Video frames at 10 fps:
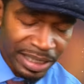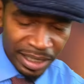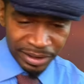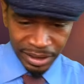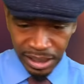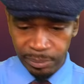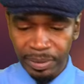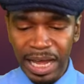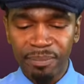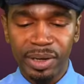get into these
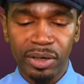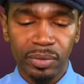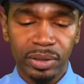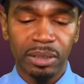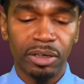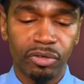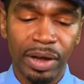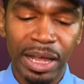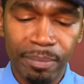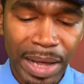black bottles.
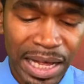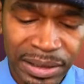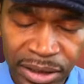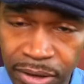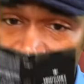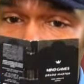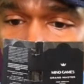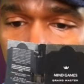Grandmaster.